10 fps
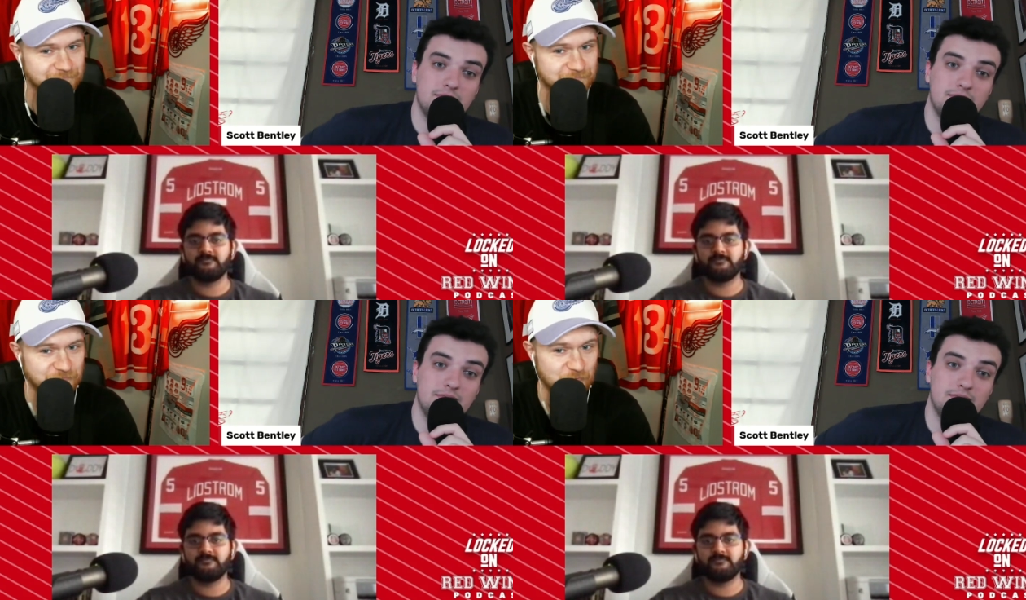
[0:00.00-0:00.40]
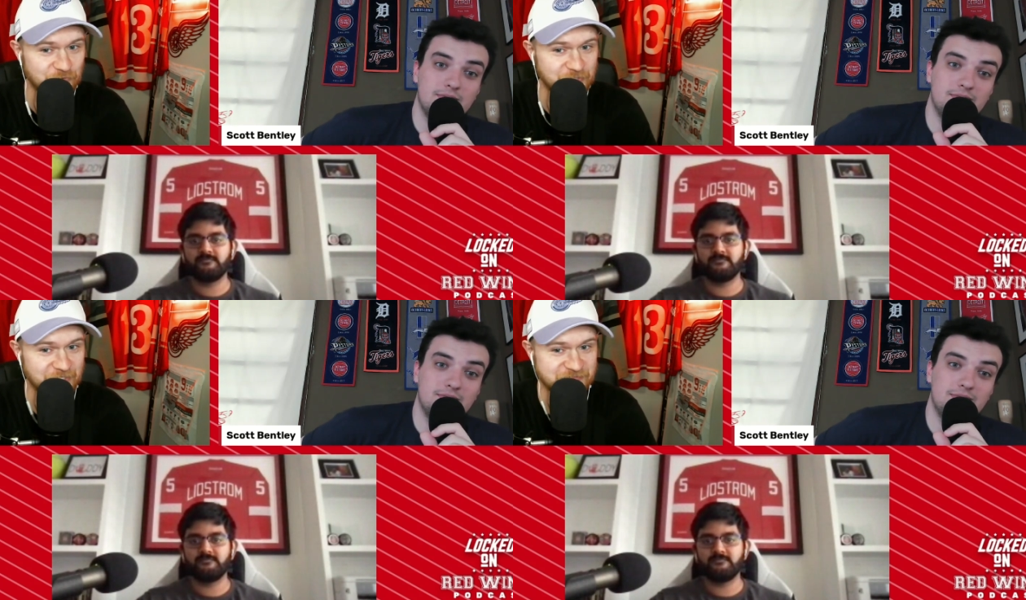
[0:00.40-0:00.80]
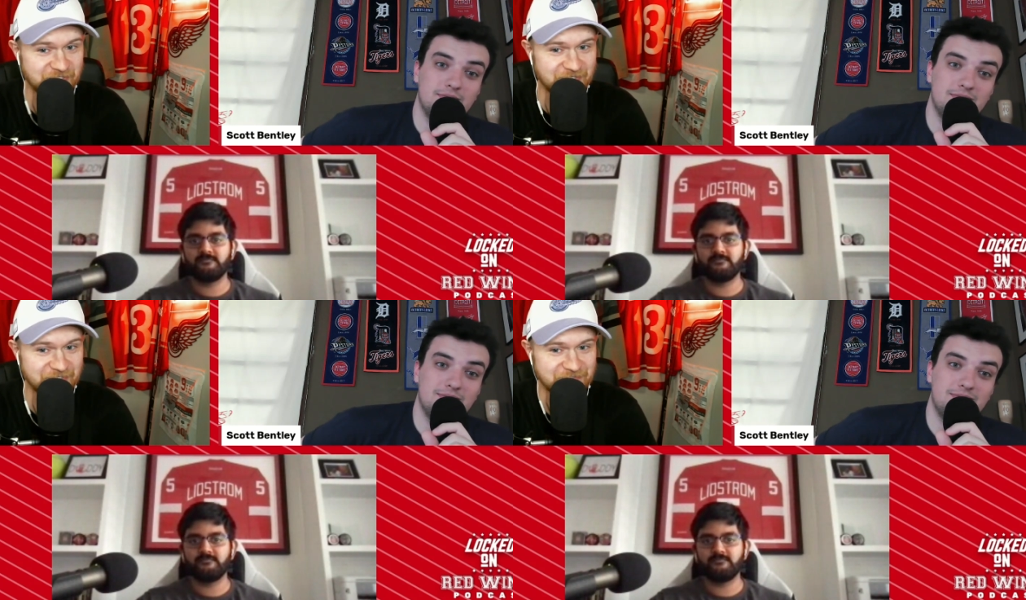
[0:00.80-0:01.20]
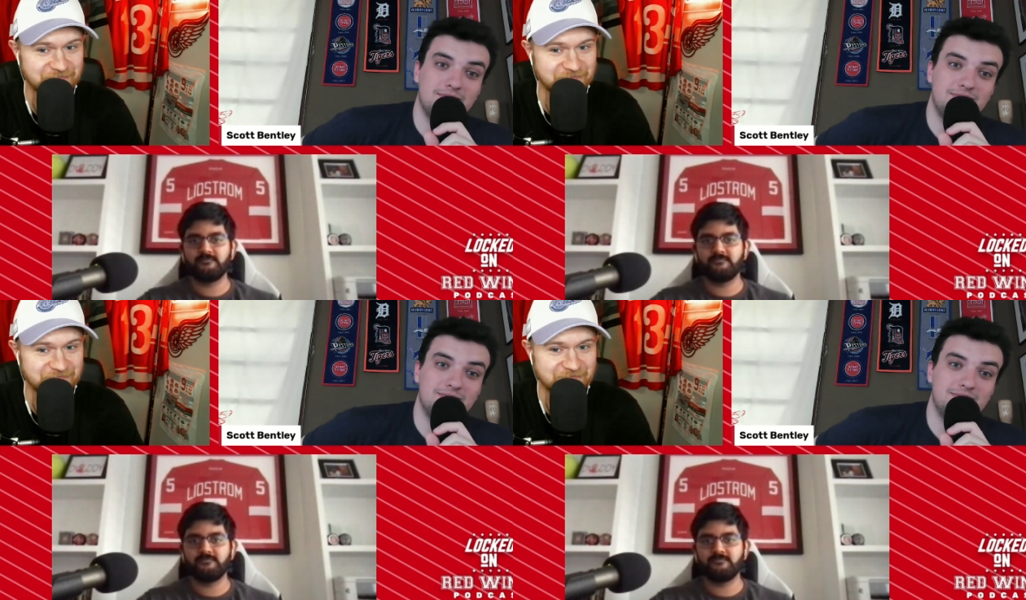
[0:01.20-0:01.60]
Speaker 1: you know what you got to say.
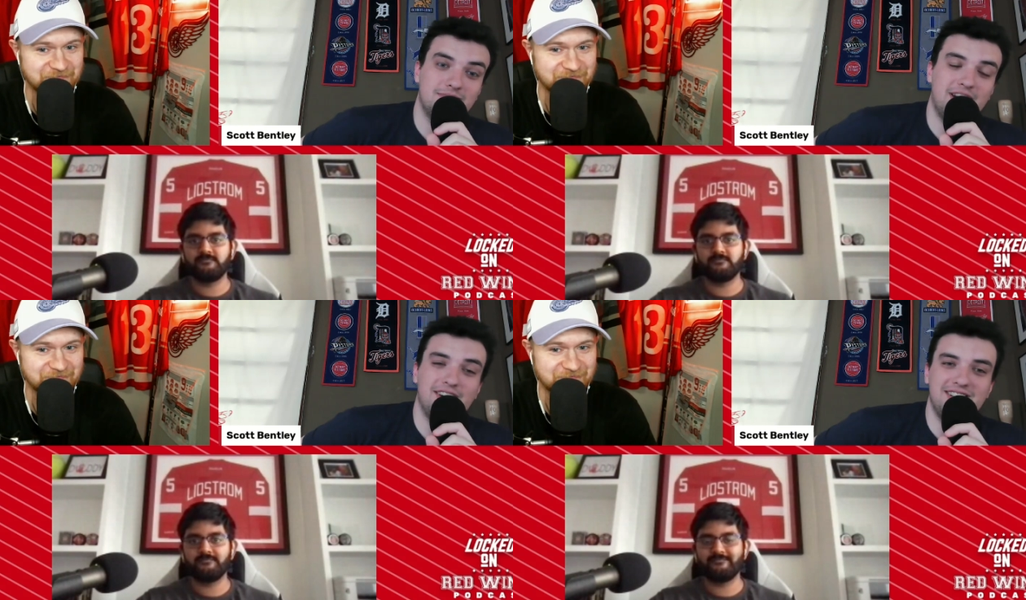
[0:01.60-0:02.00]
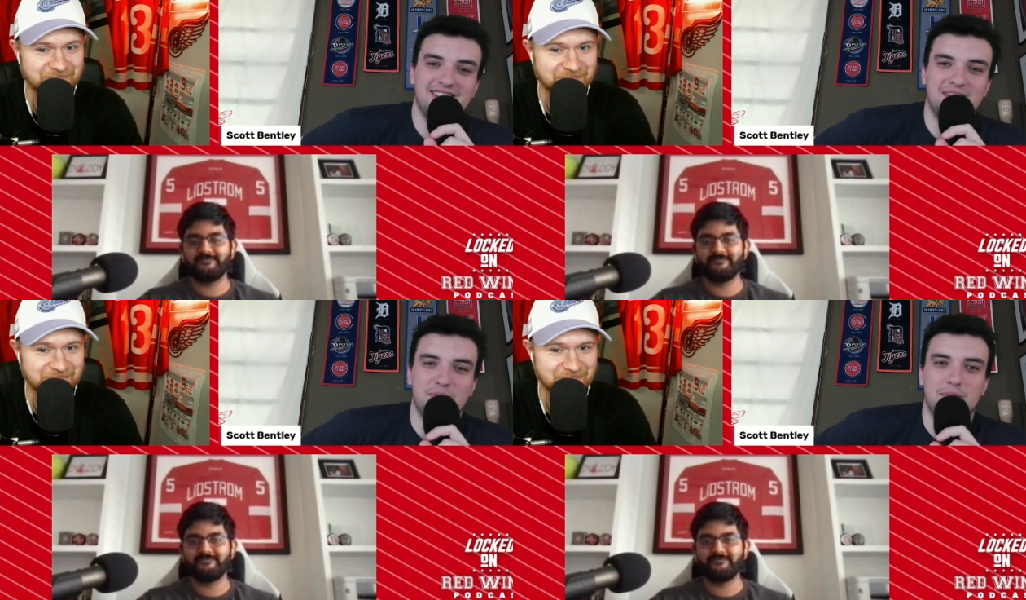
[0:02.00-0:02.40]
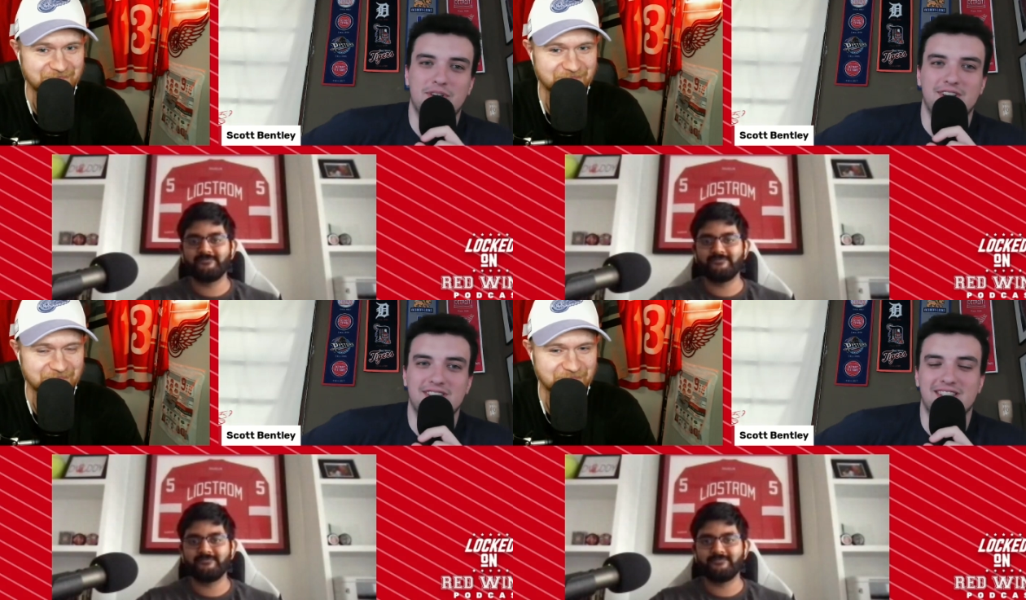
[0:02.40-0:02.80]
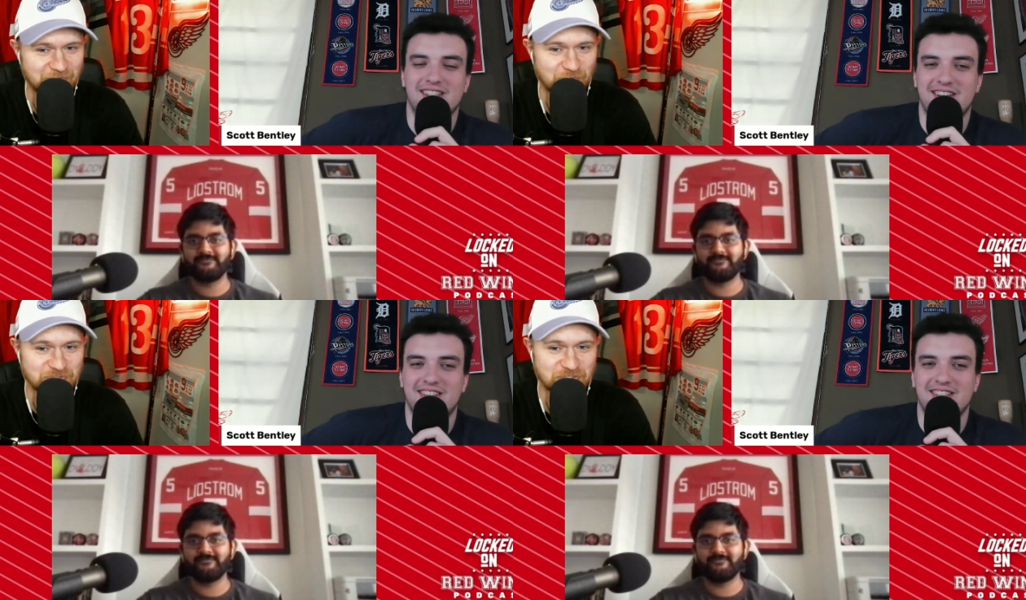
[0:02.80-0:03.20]
Speaker 2: I already did. We ball. Yeah.
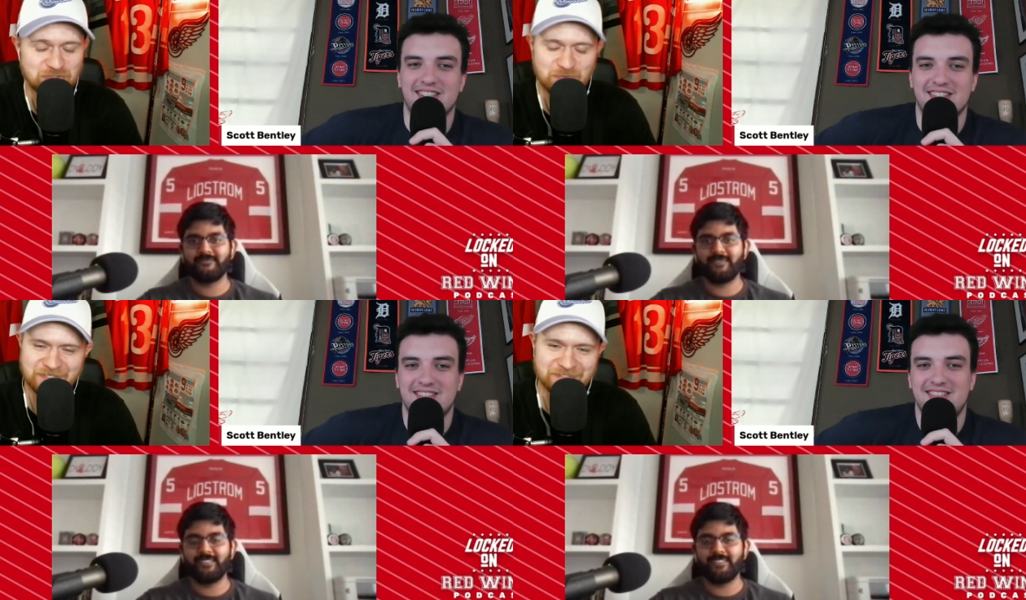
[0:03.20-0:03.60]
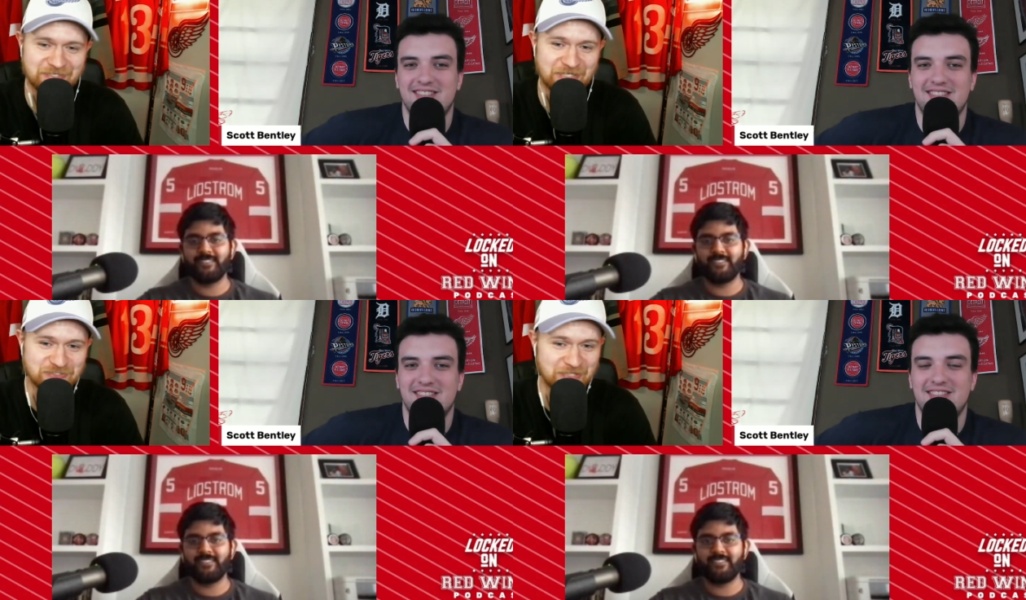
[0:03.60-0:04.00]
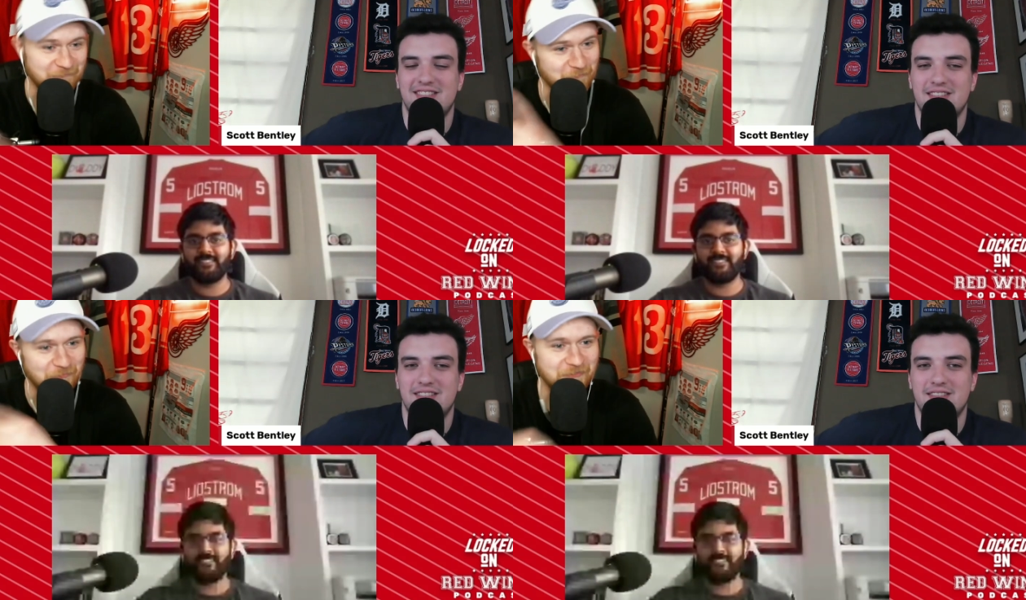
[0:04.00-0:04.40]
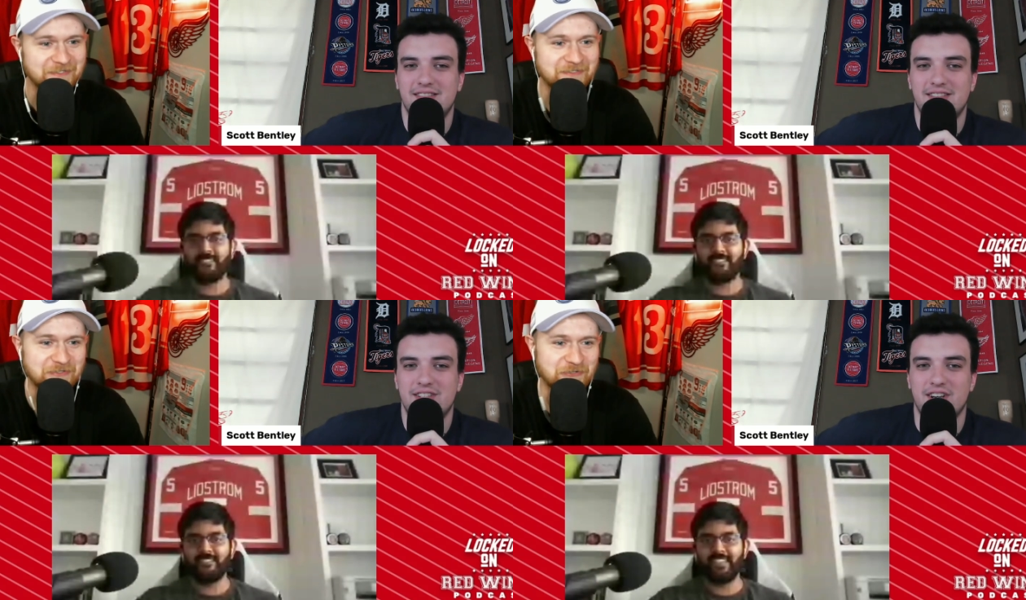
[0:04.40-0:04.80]
Oh, did you? Did. I
Speaker 1: didn't catch that. Well,
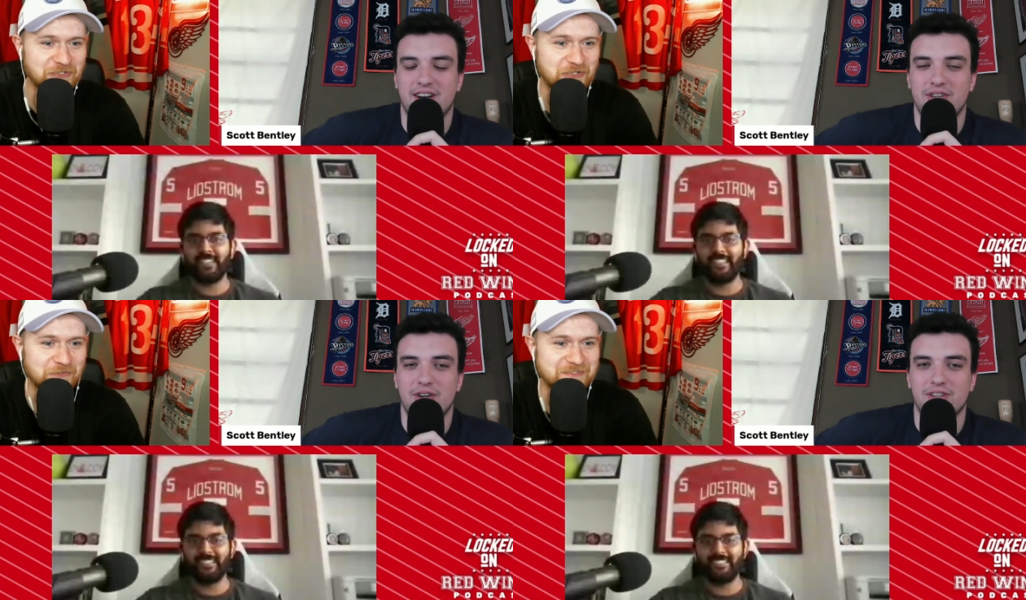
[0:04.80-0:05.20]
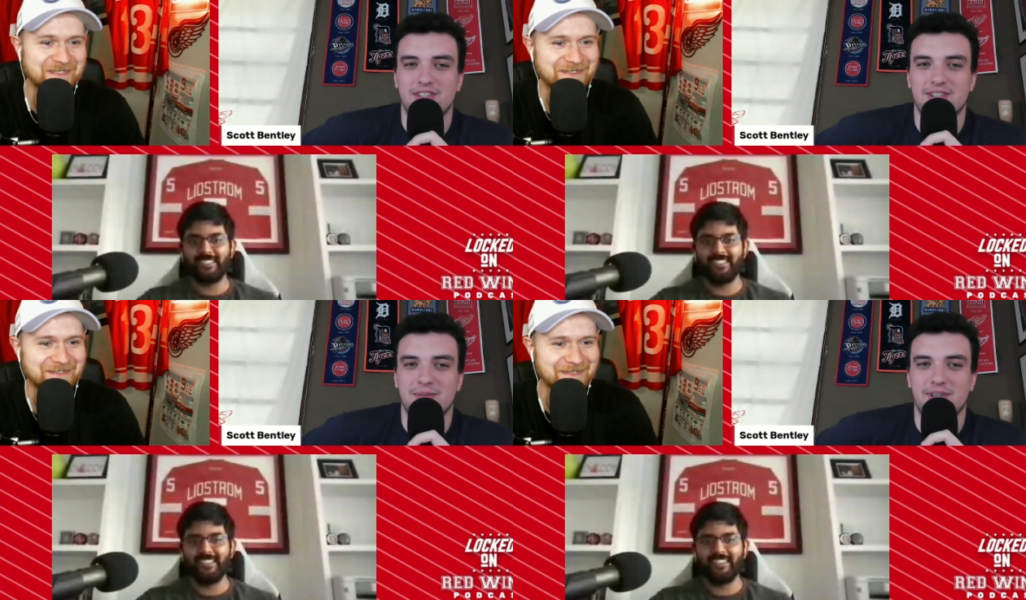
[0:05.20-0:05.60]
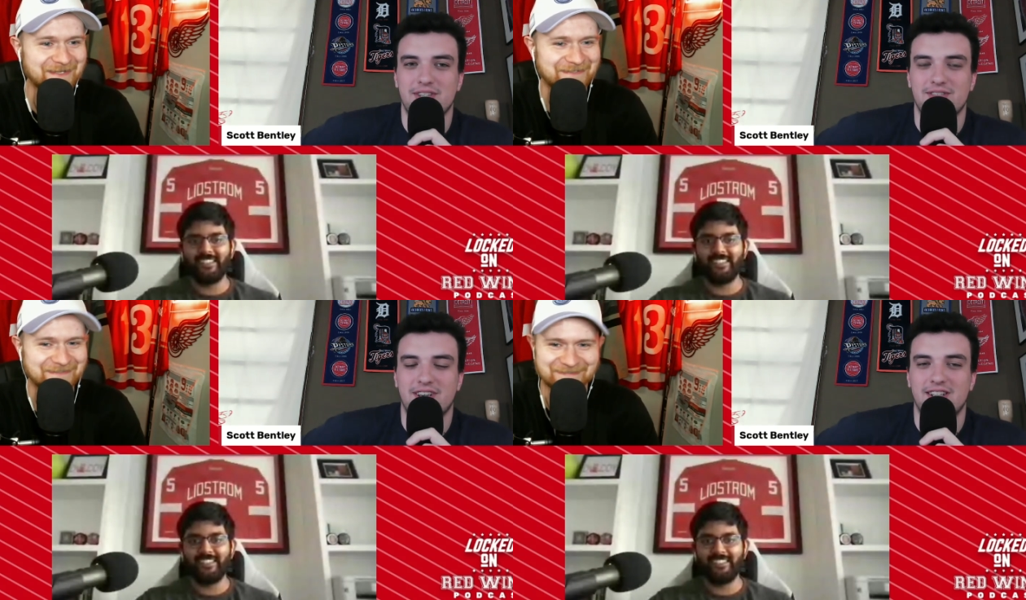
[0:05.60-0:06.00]
there Sorry, you go. You don't said it again.